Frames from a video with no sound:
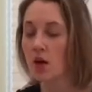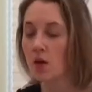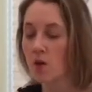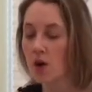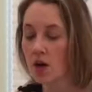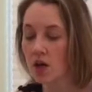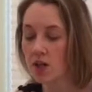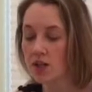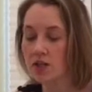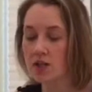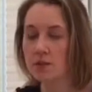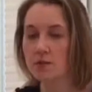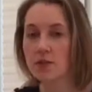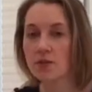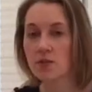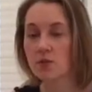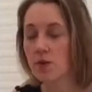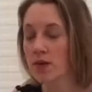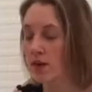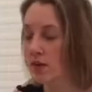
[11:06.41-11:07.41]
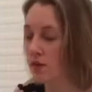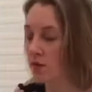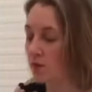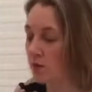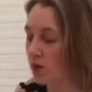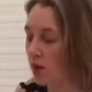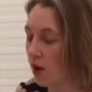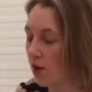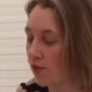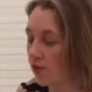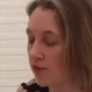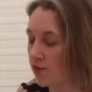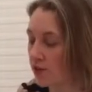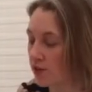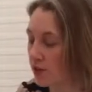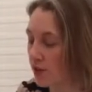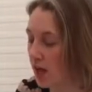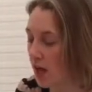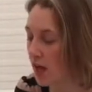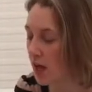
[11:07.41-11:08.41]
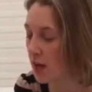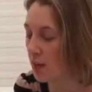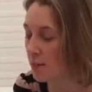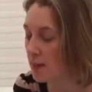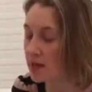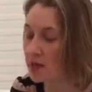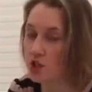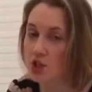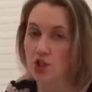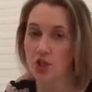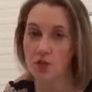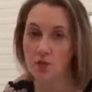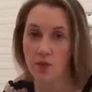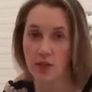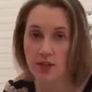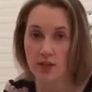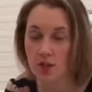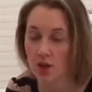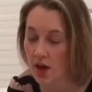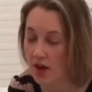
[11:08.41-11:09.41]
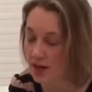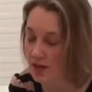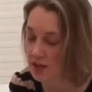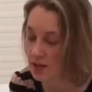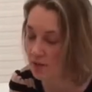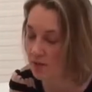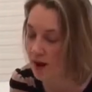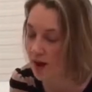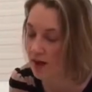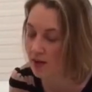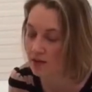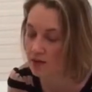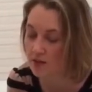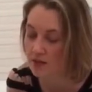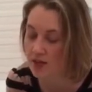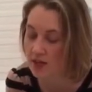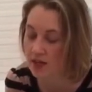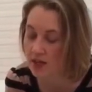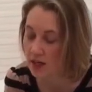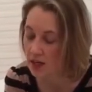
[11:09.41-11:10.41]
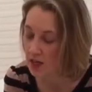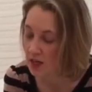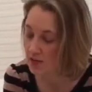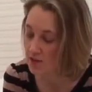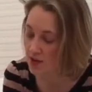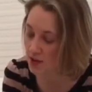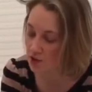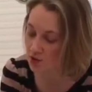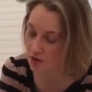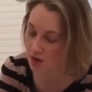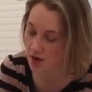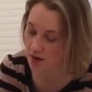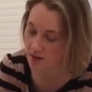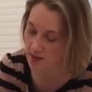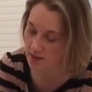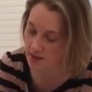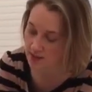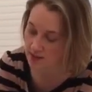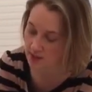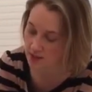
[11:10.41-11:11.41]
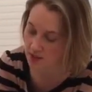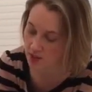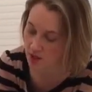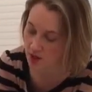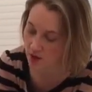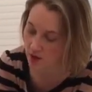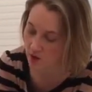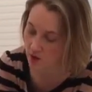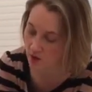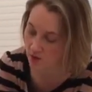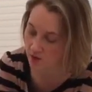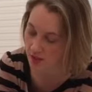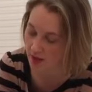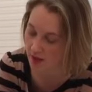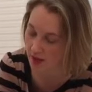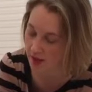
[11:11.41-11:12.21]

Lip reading: what customers will often mention when you hand it round and they try this on their